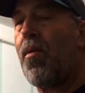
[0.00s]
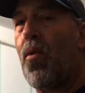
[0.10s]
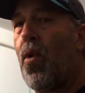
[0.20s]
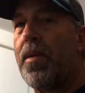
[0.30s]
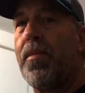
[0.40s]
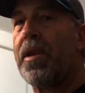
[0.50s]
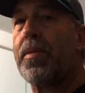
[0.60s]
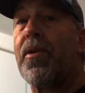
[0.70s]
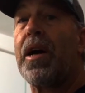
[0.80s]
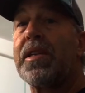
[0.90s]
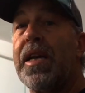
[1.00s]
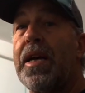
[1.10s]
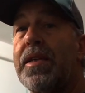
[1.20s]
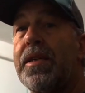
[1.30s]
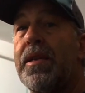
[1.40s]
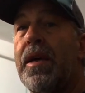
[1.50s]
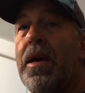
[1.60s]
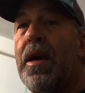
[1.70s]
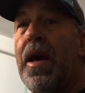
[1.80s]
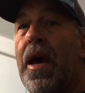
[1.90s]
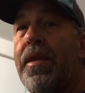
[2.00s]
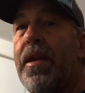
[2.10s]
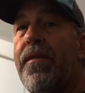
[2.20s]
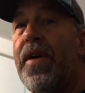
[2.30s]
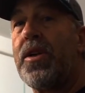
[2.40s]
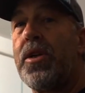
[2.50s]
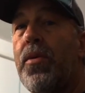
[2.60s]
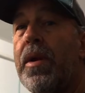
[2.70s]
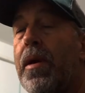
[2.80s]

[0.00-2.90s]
one month process, and then eventually what I'm